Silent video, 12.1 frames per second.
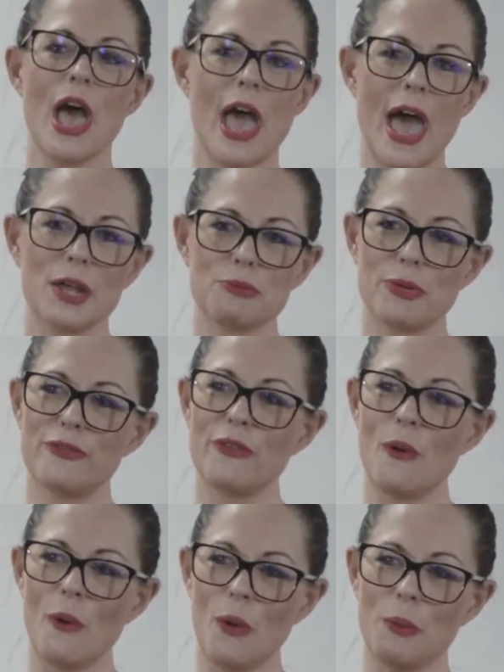
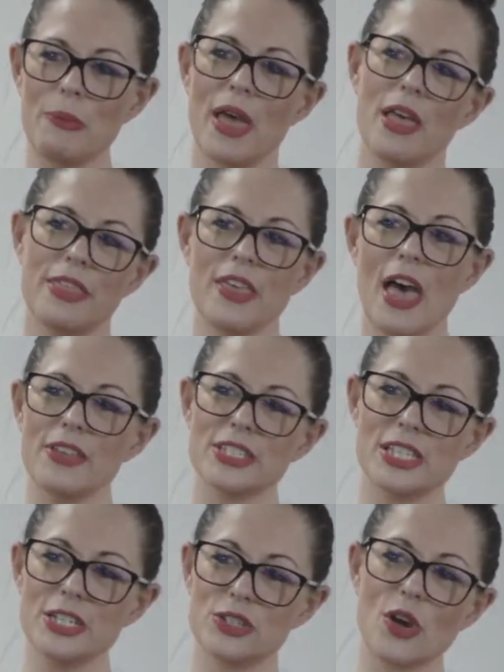outperform the
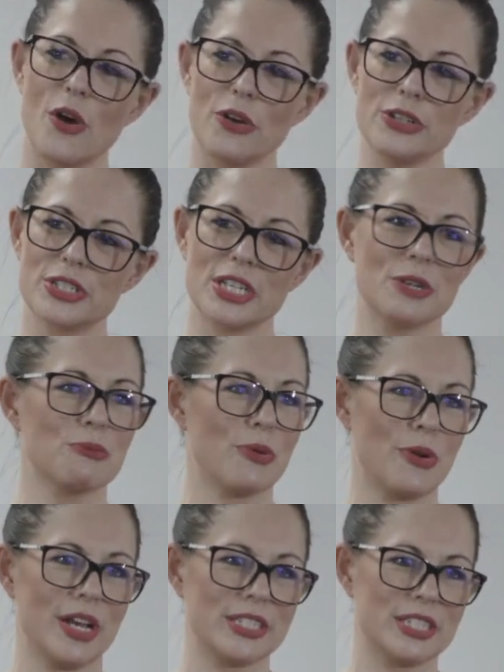others that don't in
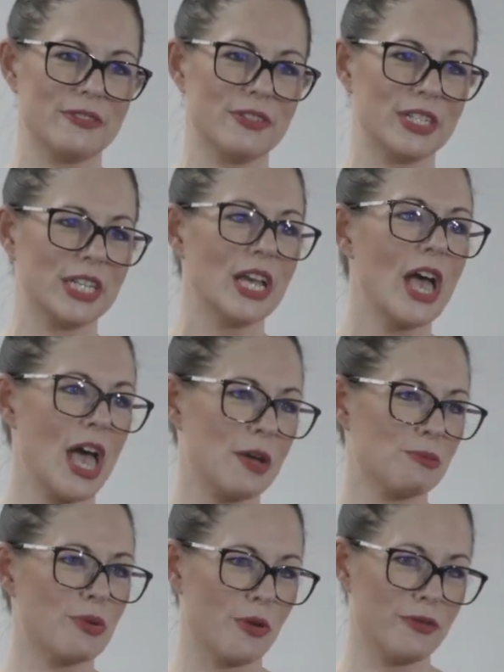productivity
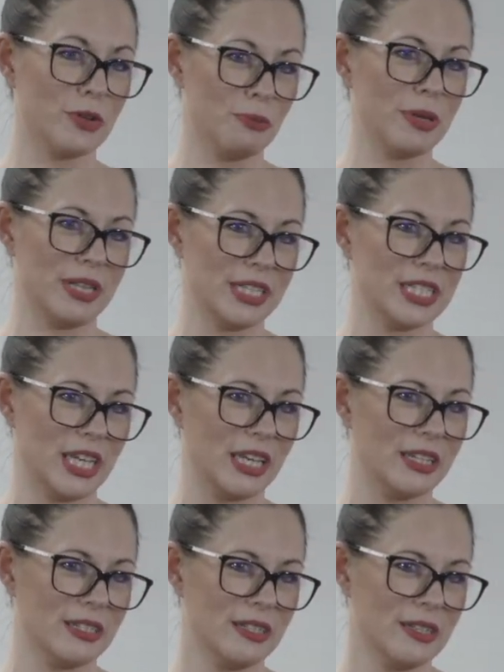and profitability.
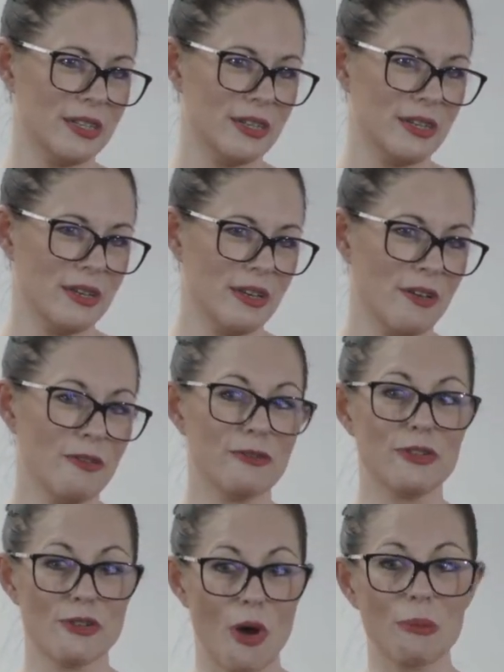
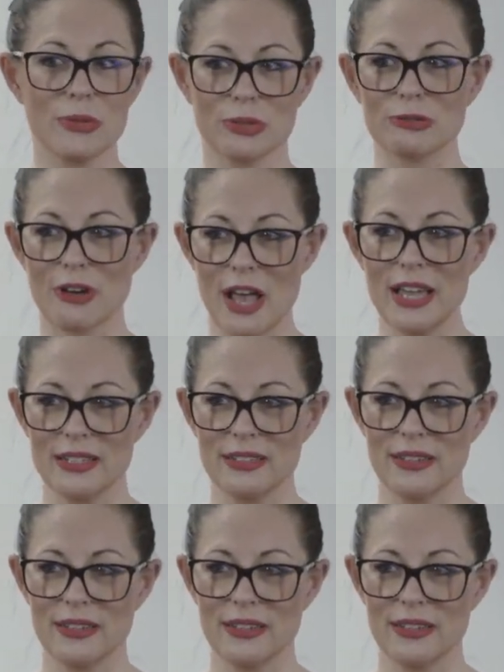Phenomenal, right?